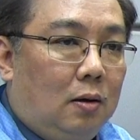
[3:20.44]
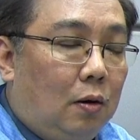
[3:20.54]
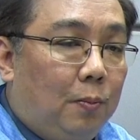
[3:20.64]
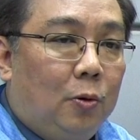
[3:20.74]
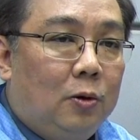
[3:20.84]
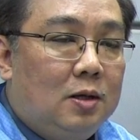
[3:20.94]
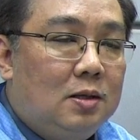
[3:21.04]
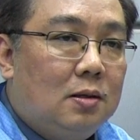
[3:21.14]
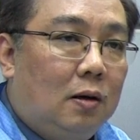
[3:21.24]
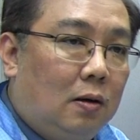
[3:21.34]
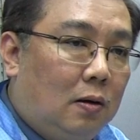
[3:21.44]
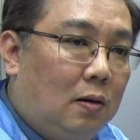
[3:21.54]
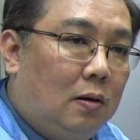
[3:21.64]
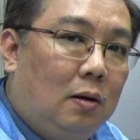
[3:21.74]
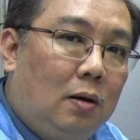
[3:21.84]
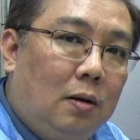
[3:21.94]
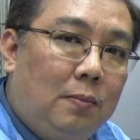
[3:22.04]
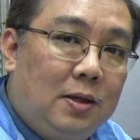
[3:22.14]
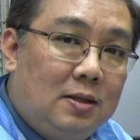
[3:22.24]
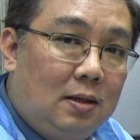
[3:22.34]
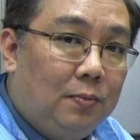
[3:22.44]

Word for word: components or PC